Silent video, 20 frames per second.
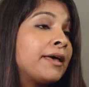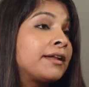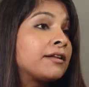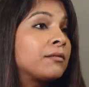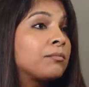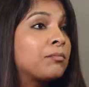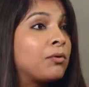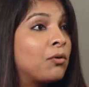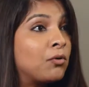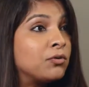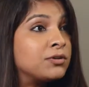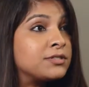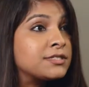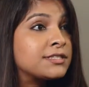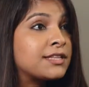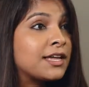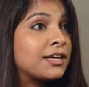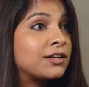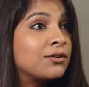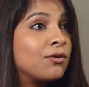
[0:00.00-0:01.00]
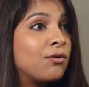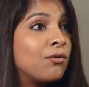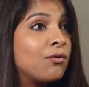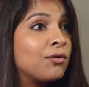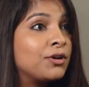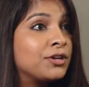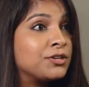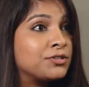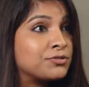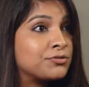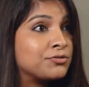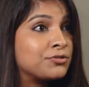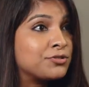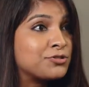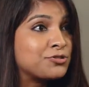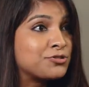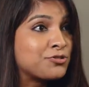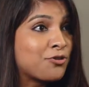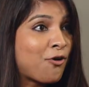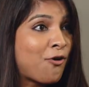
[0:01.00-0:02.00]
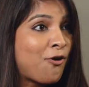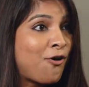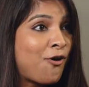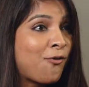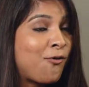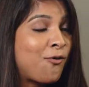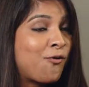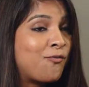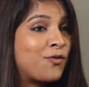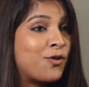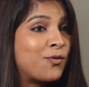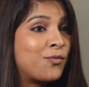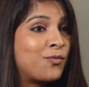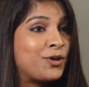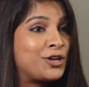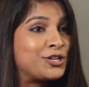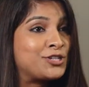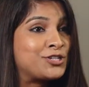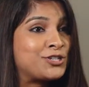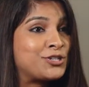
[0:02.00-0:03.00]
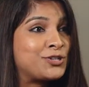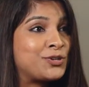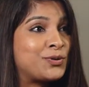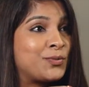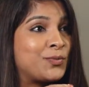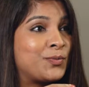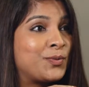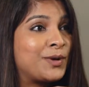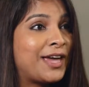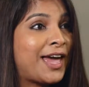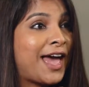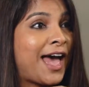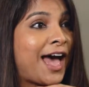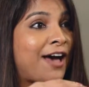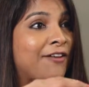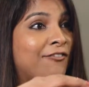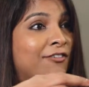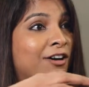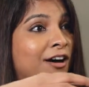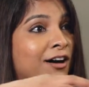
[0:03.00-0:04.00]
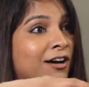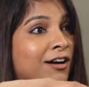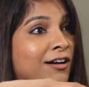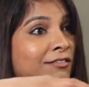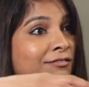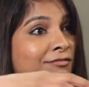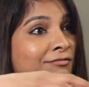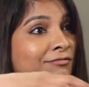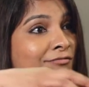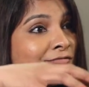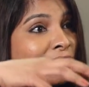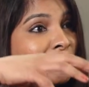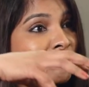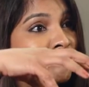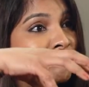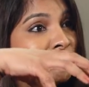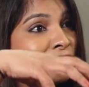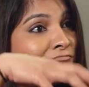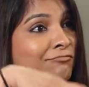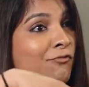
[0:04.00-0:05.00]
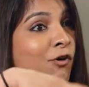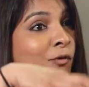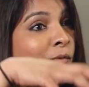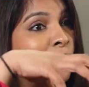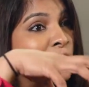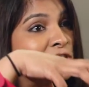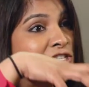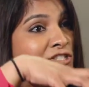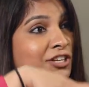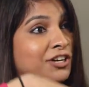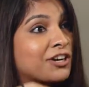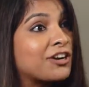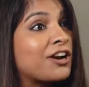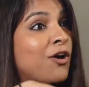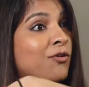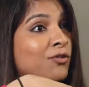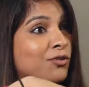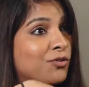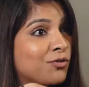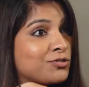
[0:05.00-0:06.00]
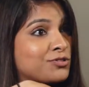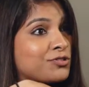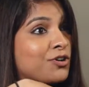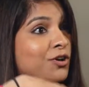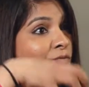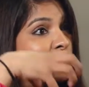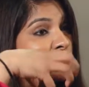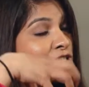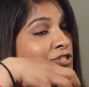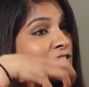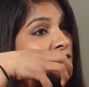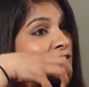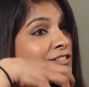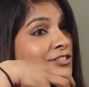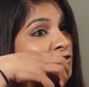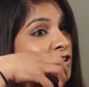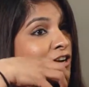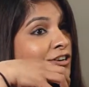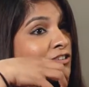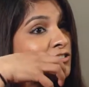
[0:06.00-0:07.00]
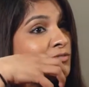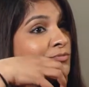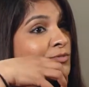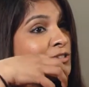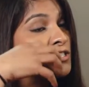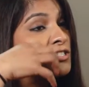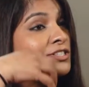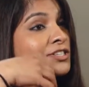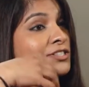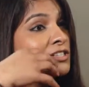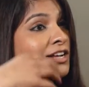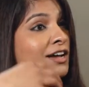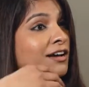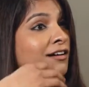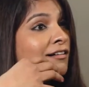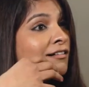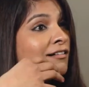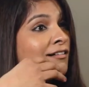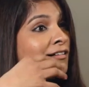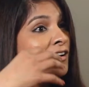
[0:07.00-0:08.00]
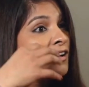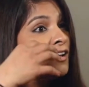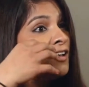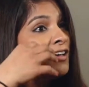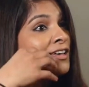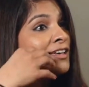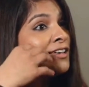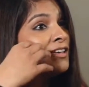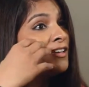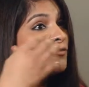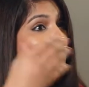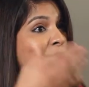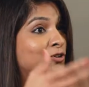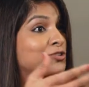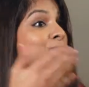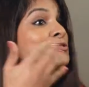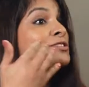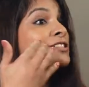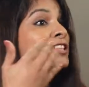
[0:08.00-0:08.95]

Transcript: metal posts that go into the jaw over which we have a, over which the crown goes on, which is the structure, which is the what you